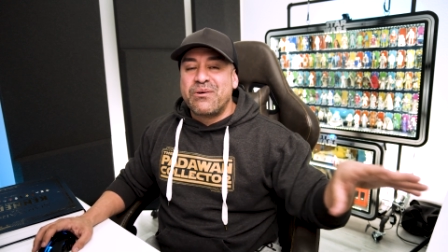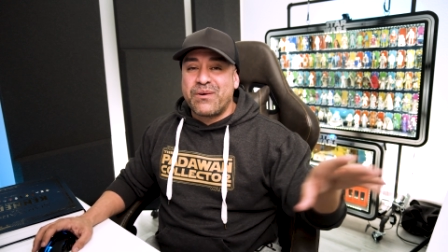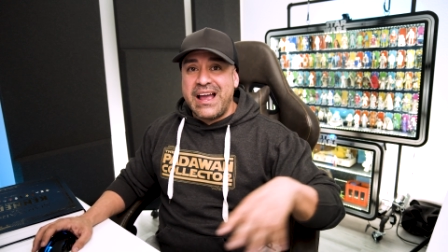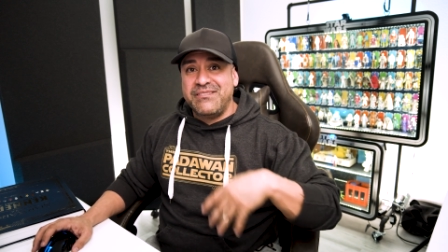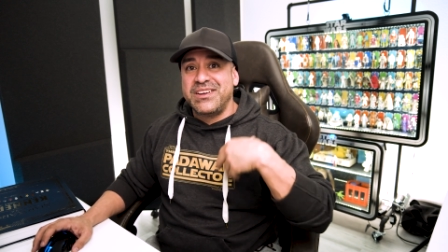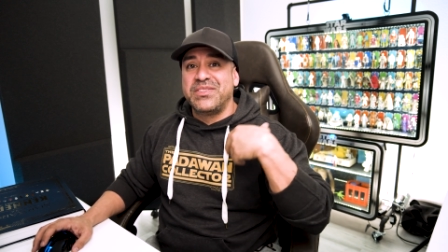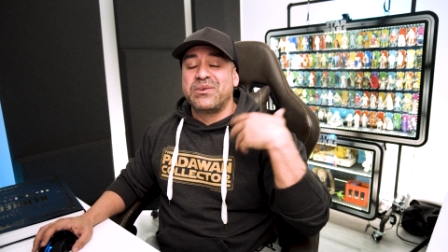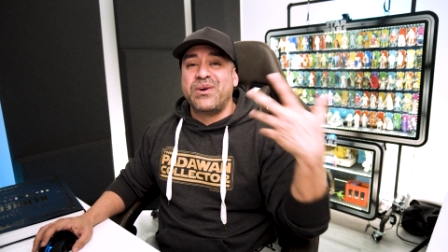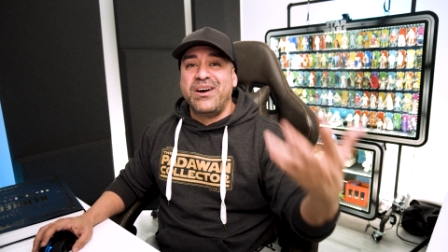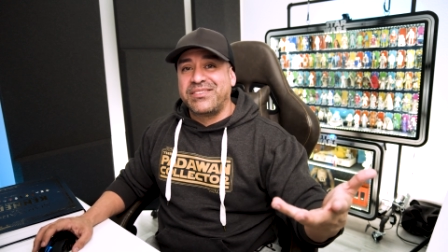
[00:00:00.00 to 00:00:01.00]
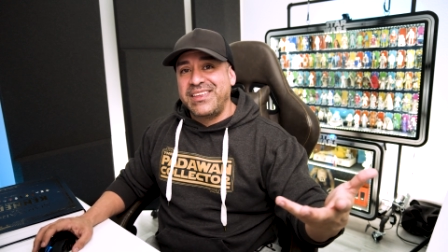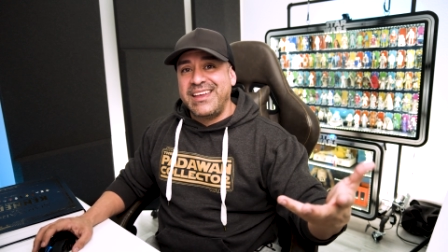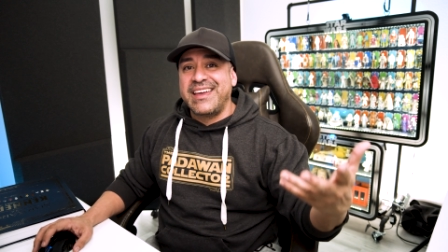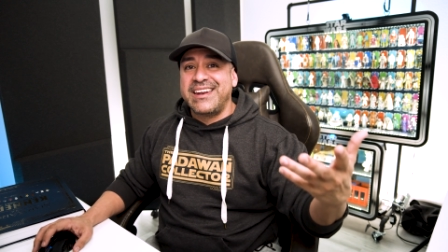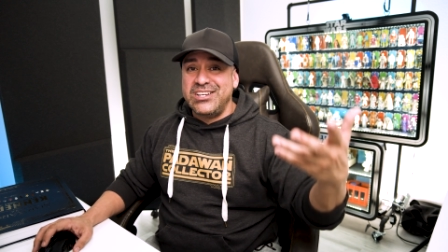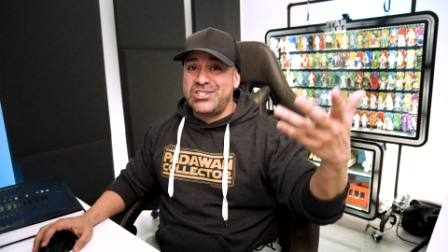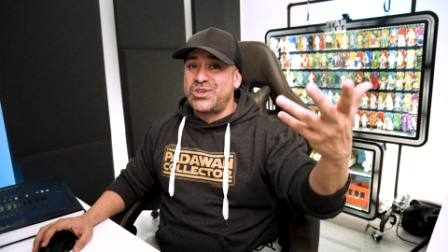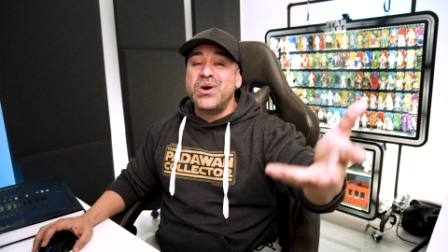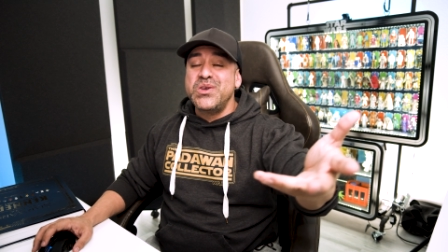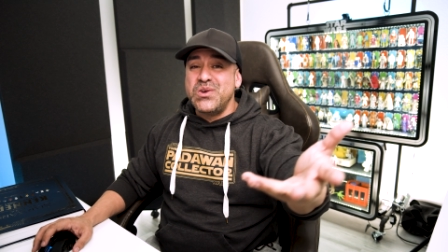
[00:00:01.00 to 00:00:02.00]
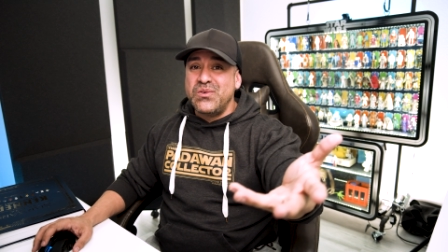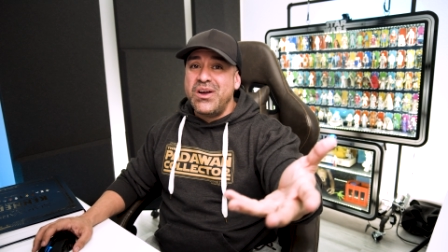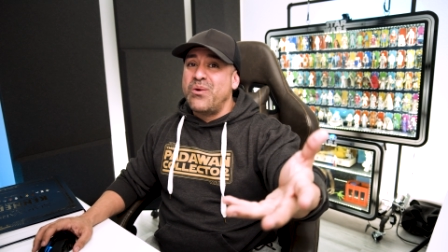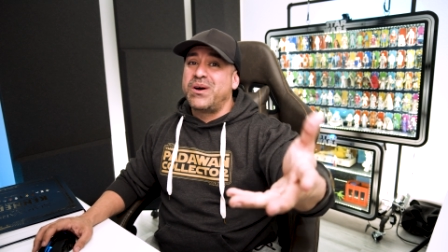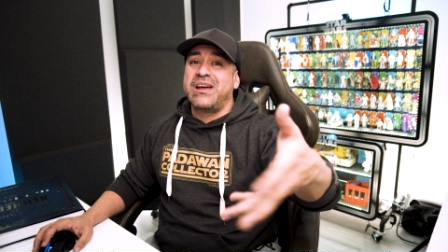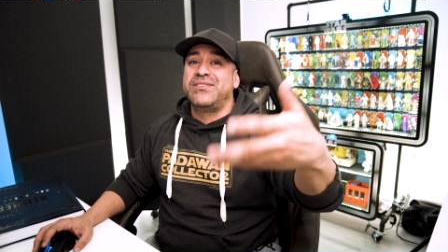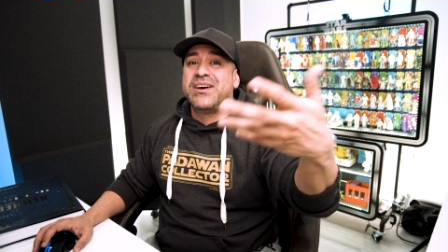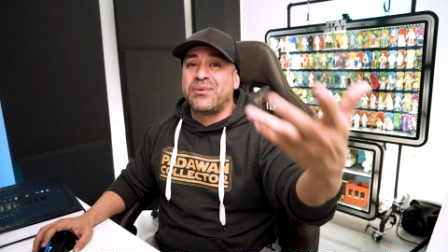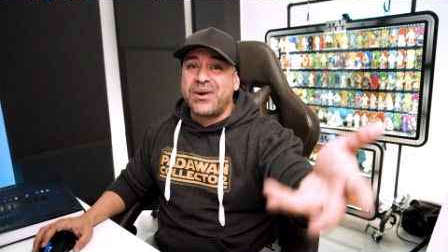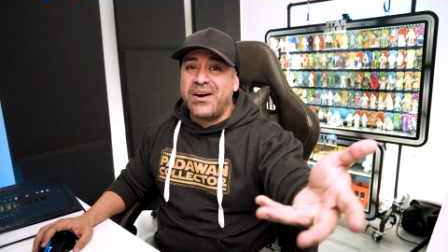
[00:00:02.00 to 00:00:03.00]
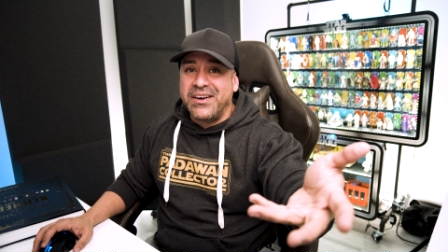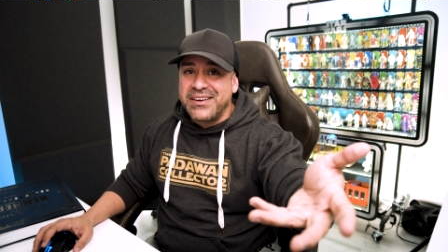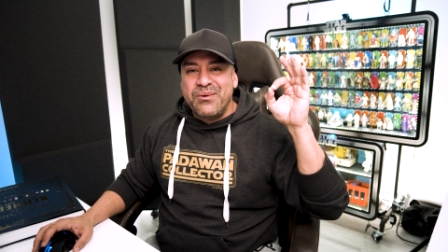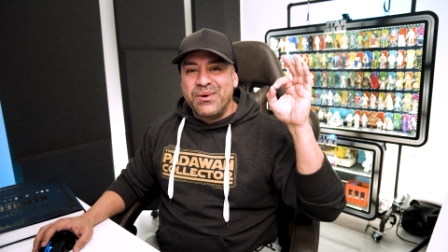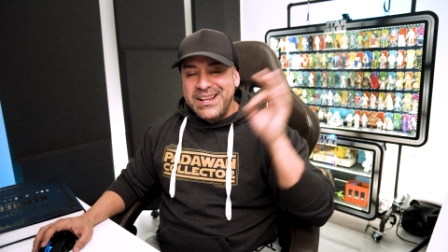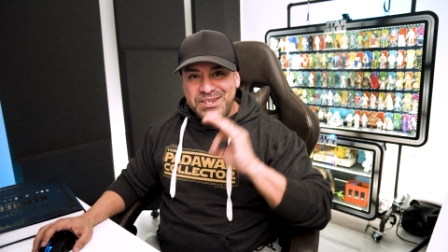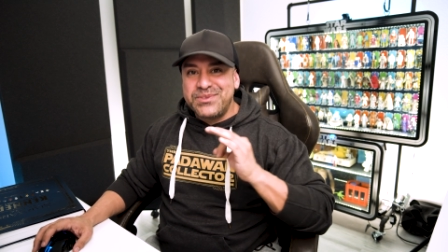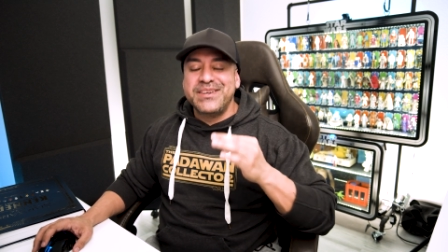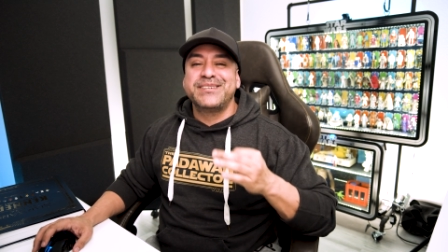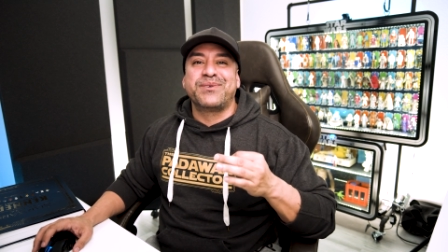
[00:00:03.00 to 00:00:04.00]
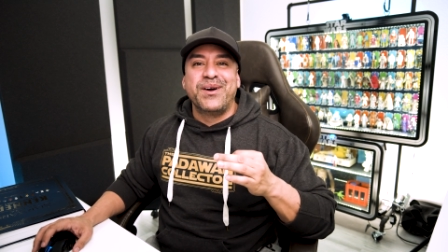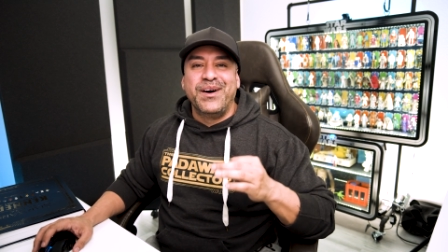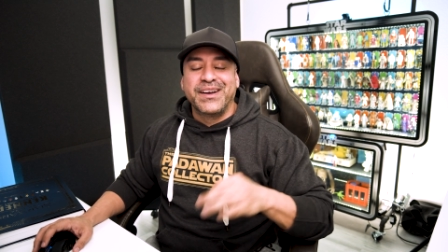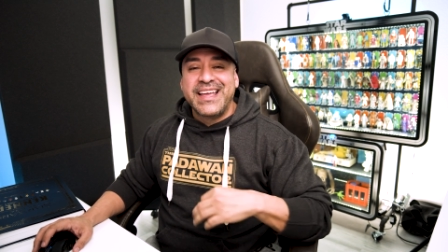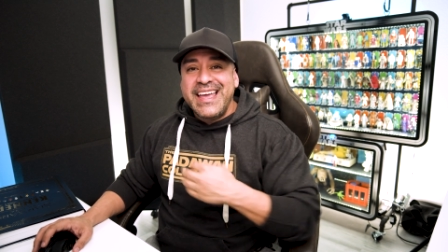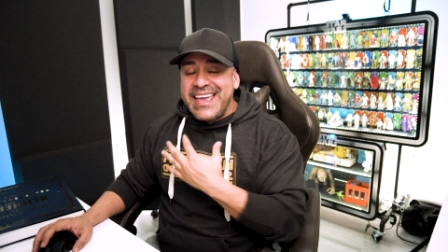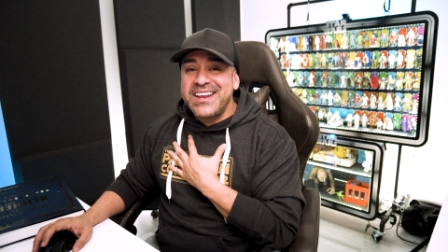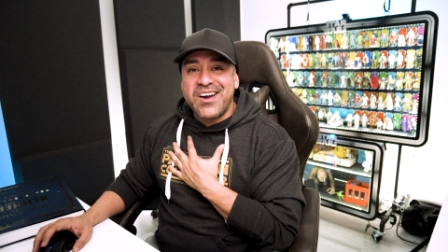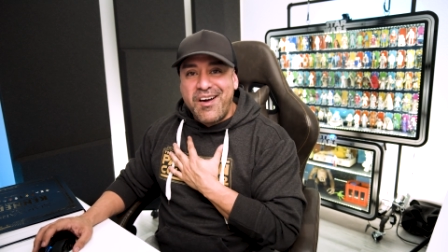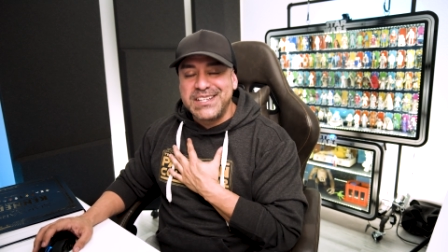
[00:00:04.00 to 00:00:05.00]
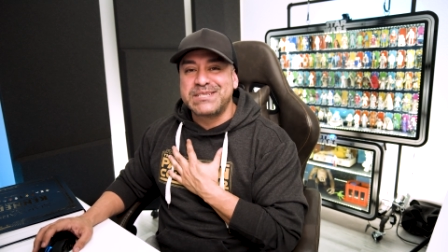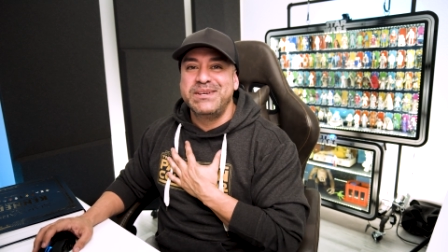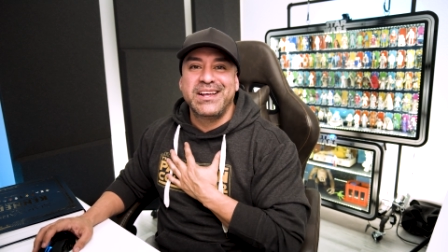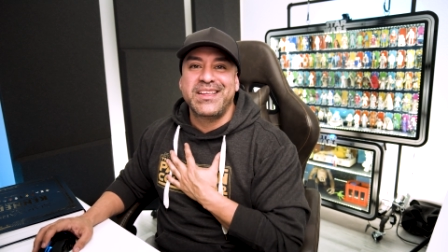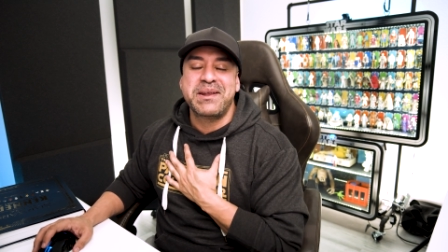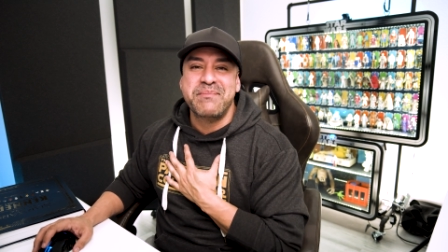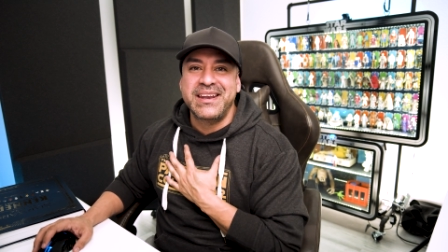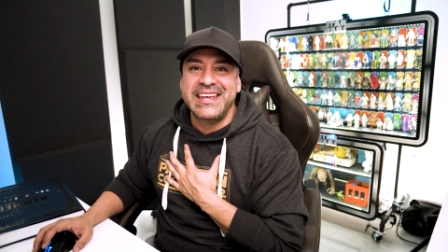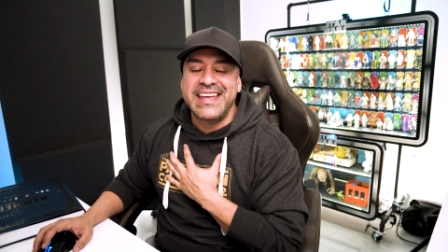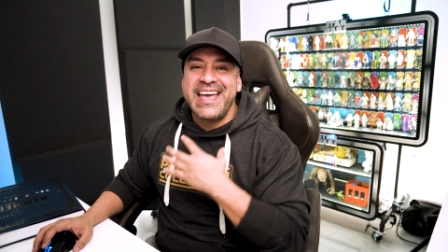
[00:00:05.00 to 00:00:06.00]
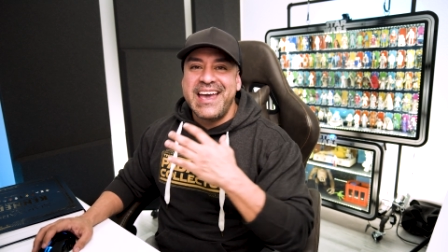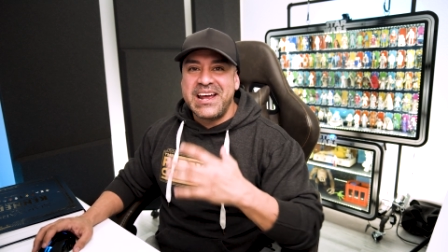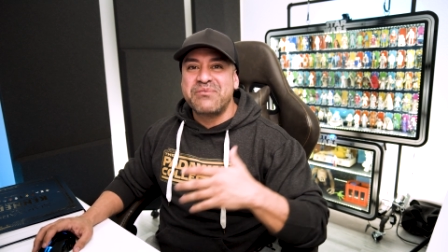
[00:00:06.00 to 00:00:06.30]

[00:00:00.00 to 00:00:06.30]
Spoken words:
where I've done the wrong thing and I show you what I've done wrong. When I do things wrong, it costs me a lot of money, and I'd